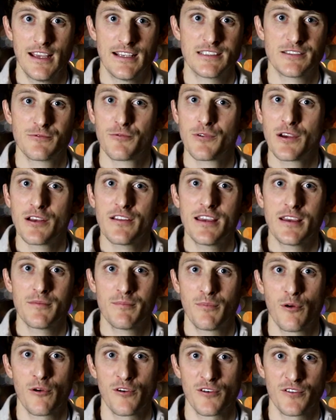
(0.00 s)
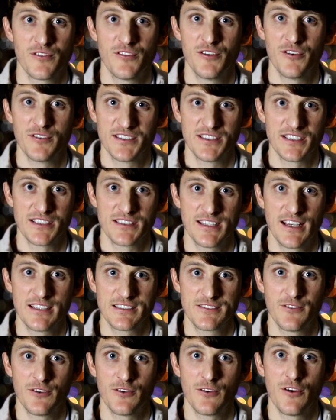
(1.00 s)
is really important to a
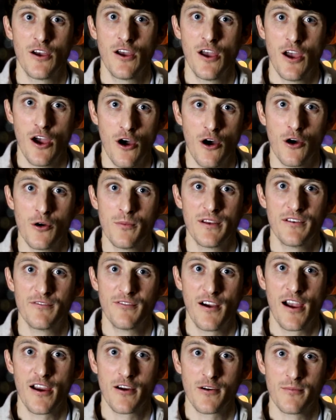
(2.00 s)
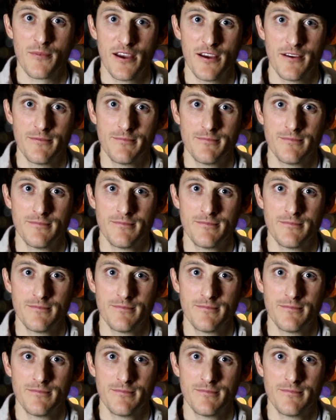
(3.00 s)
successful home environment.